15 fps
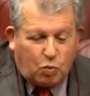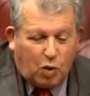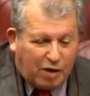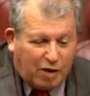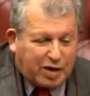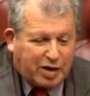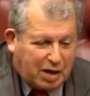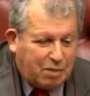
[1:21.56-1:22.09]

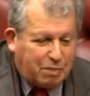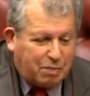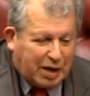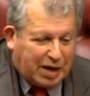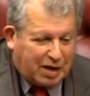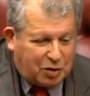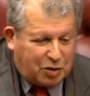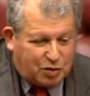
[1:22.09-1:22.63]
worry
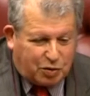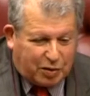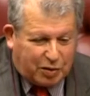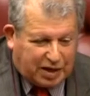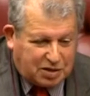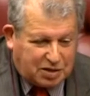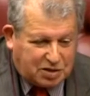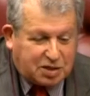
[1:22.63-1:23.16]
about
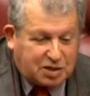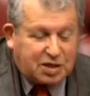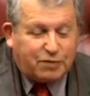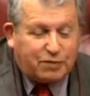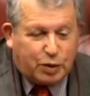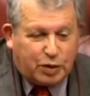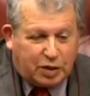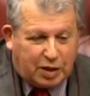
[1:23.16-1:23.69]
earthquakes,
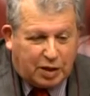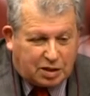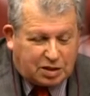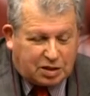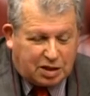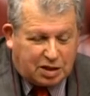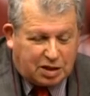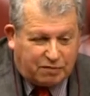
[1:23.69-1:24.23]
given
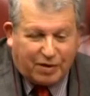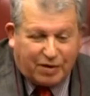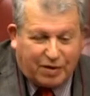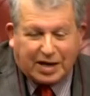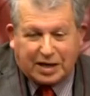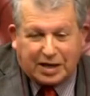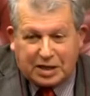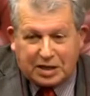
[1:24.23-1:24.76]
that
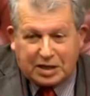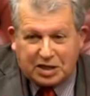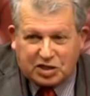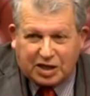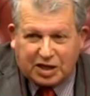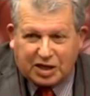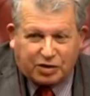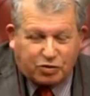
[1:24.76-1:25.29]
fracking in
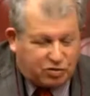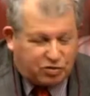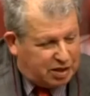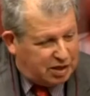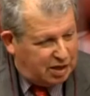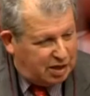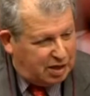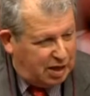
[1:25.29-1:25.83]
this
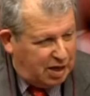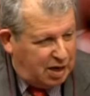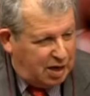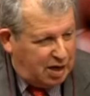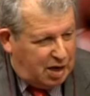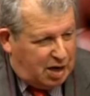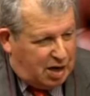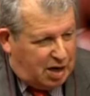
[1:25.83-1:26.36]
country,
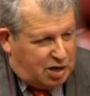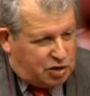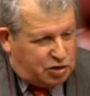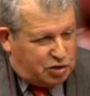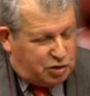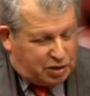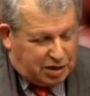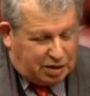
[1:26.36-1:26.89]

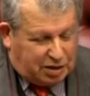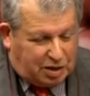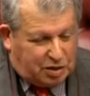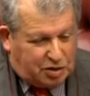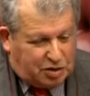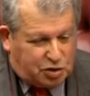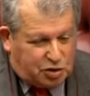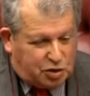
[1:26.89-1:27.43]

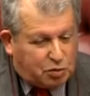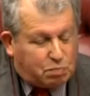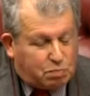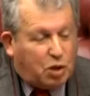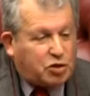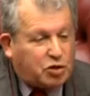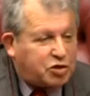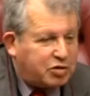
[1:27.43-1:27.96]
should
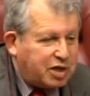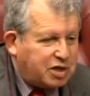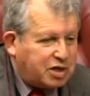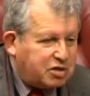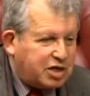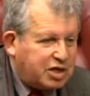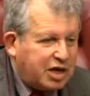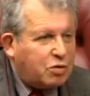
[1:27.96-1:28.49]

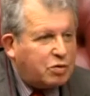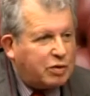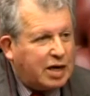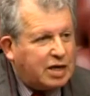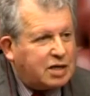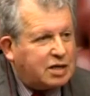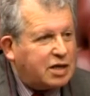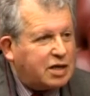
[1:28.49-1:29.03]
monitoring show
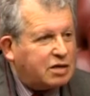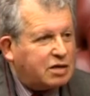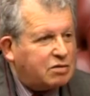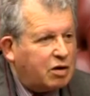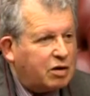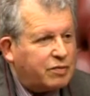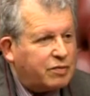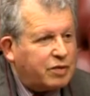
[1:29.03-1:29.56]

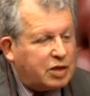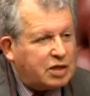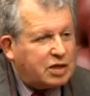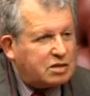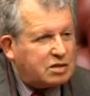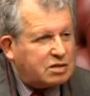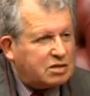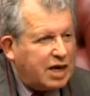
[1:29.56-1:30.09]
anything
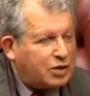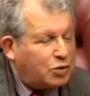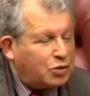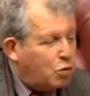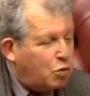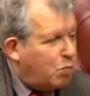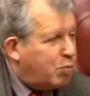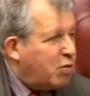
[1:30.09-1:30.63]
on like
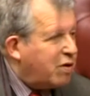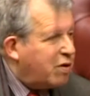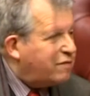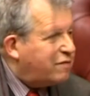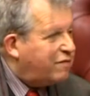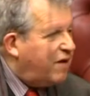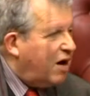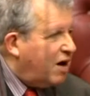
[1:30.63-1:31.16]

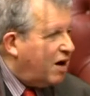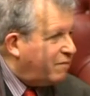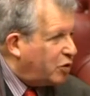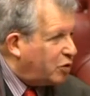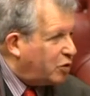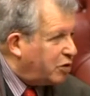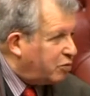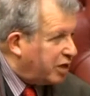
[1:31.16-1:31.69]
0.5
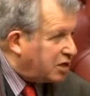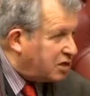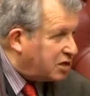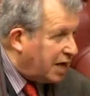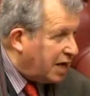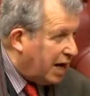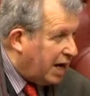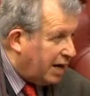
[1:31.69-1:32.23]
on the
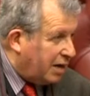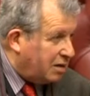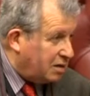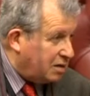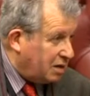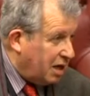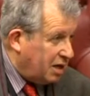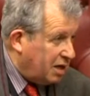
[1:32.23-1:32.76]
Richter
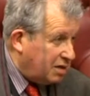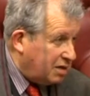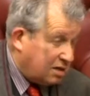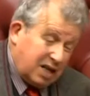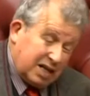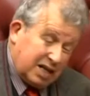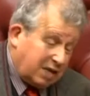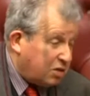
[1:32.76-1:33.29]
scale,
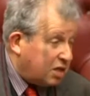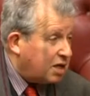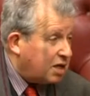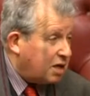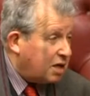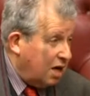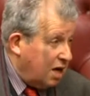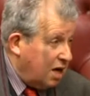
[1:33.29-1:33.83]
I don't
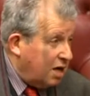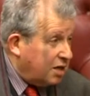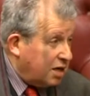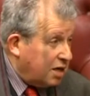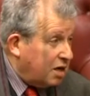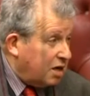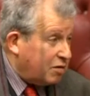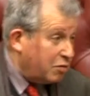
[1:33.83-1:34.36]
think
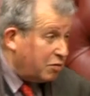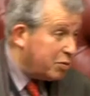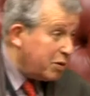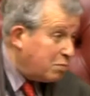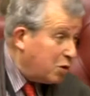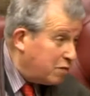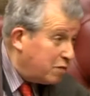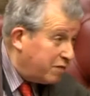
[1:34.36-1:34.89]
the earth will
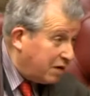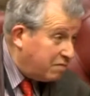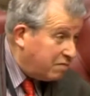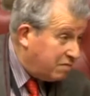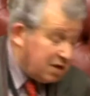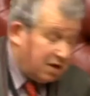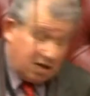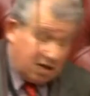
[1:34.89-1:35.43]
be moving,